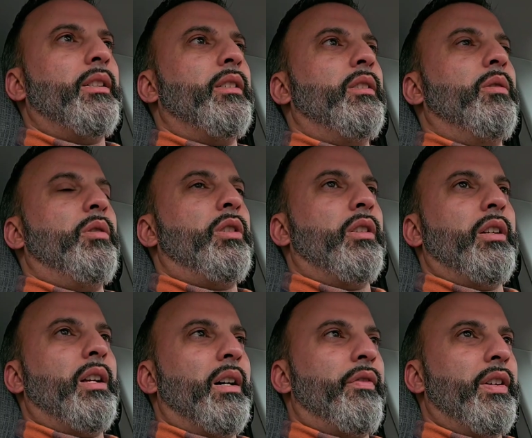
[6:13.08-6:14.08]
You should
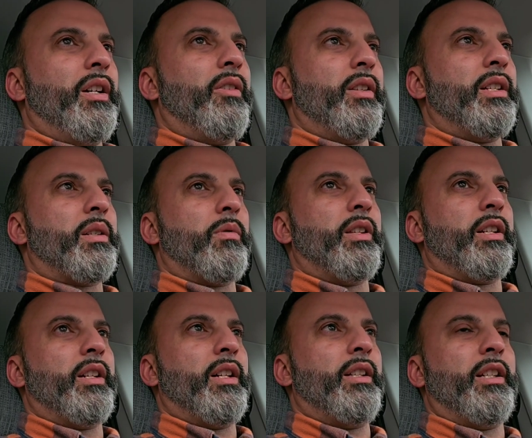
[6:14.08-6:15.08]
not fail this with a
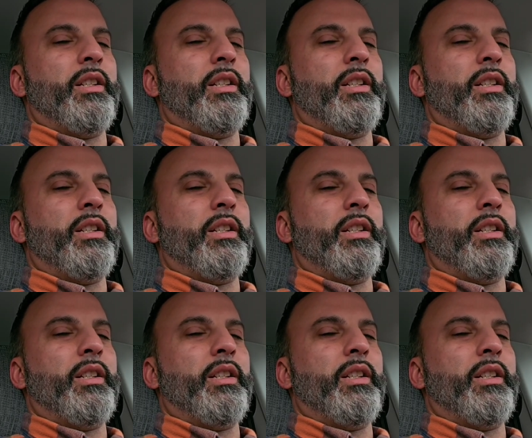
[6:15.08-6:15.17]
gun